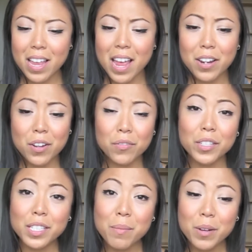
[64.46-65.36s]
don't know,
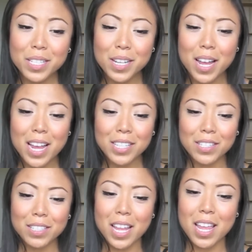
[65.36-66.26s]
for some reason I
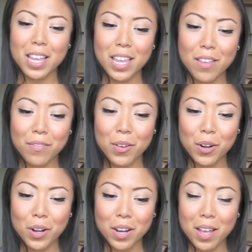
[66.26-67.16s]
just think if
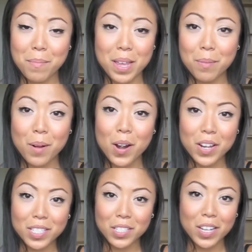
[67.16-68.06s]
you're a makeup
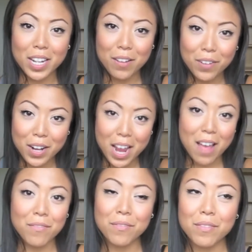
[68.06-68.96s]
artist you can never
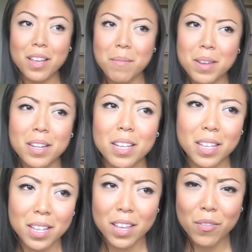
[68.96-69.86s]
have,
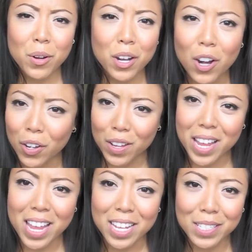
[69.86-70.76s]
if you're a girl,
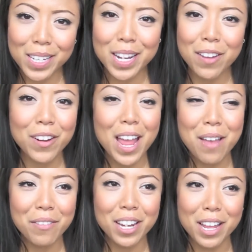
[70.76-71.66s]
I guess, you can never
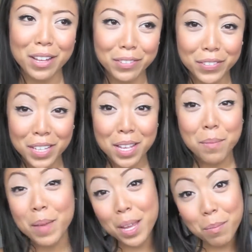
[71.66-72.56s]
have enough
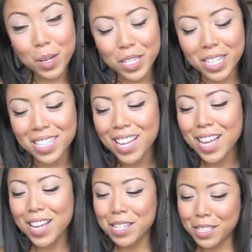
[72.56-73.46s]
makeup brushes.
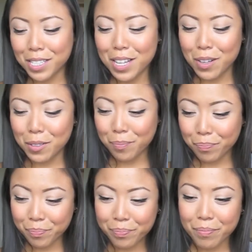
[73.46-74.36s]
So
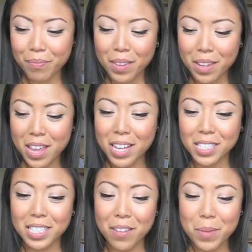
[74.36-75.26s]
yeah,
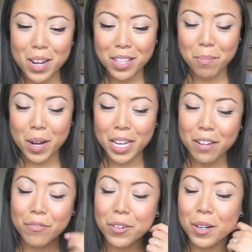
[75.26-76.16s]
since I've been on the
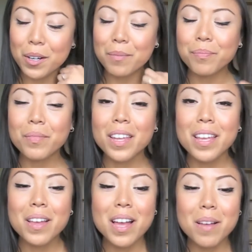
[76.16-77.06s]
market for
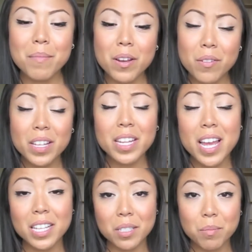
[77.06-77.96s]
a really
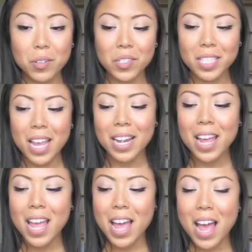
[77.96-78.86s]
nice brush set,
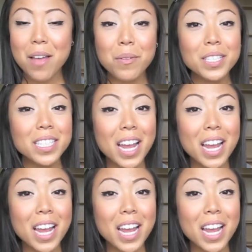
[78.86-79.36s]
I was